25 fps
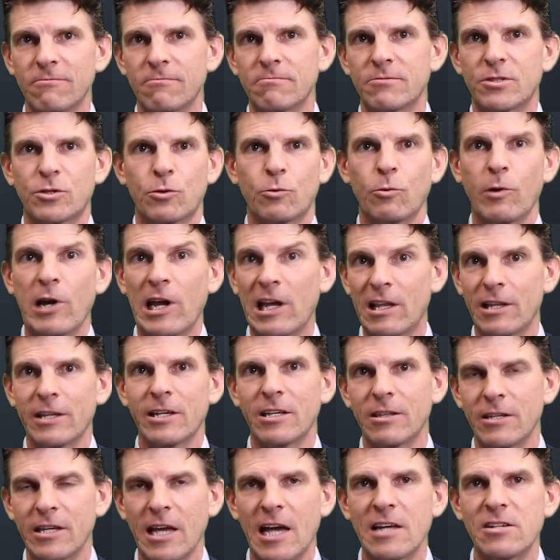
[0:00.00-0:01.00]
squarely
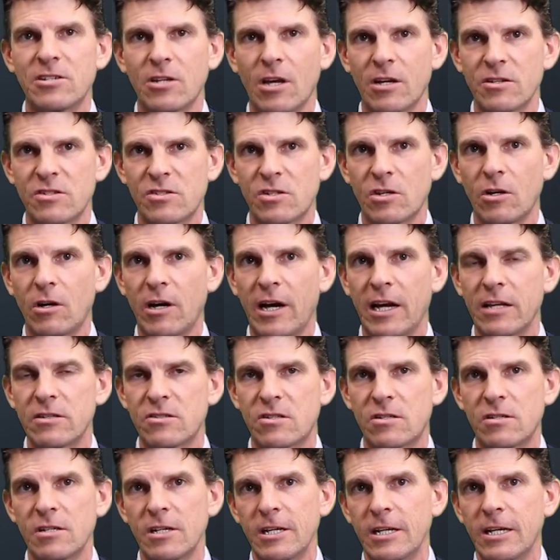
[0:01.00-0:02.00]
in the ATO
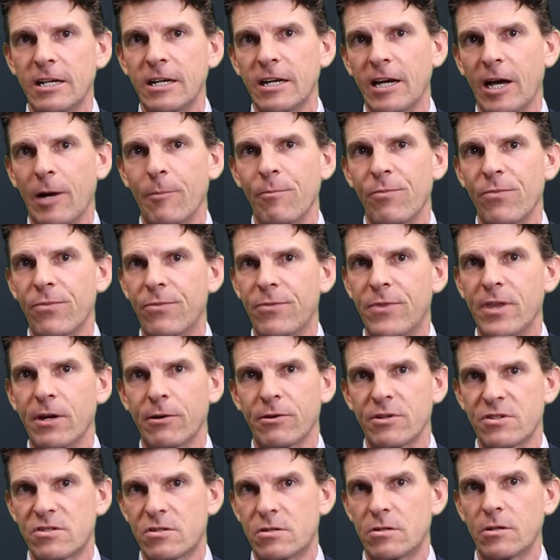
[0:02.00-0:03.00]
sights,
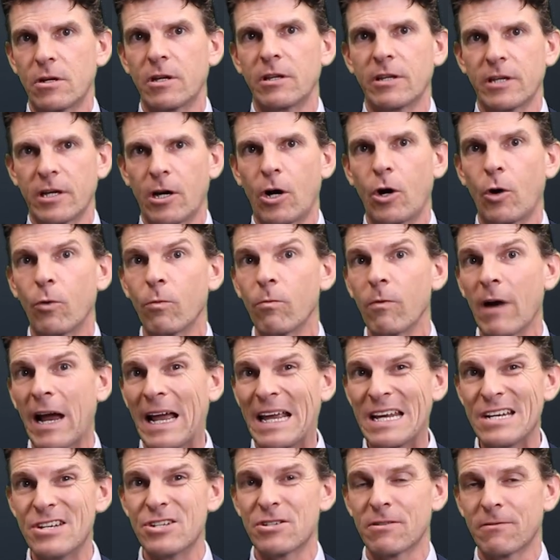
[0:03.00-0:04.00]
there is certainly a whole
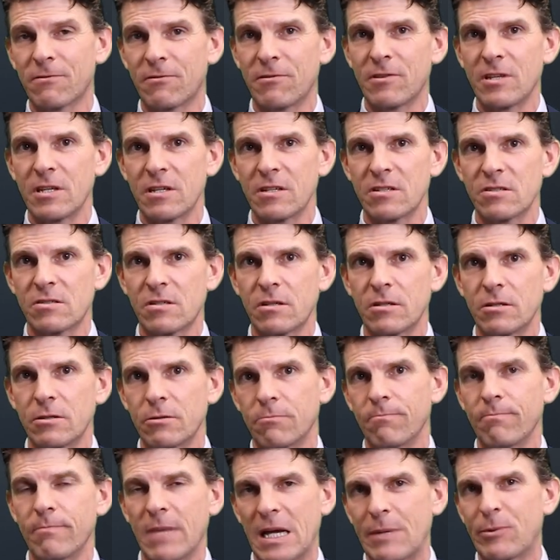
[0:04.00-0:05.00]
range of things that
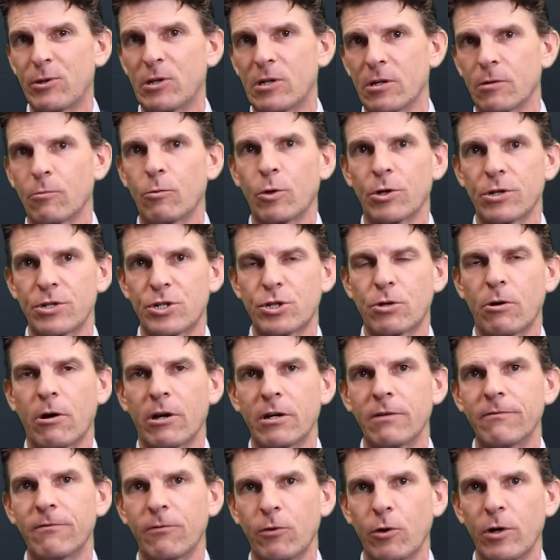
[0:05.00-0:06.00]
you're maybe going to want to try
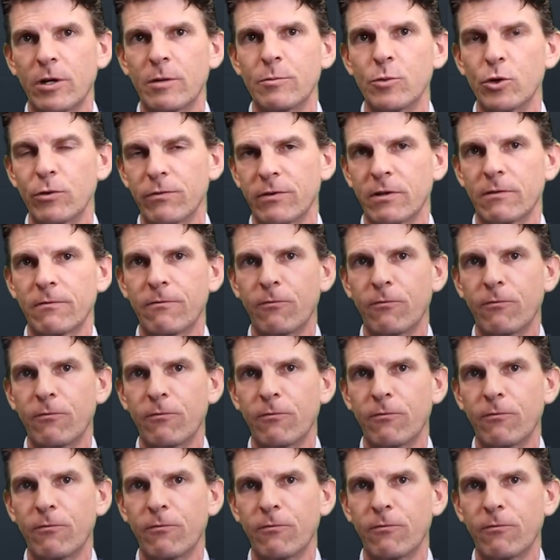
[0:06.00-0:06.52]
and avoid moving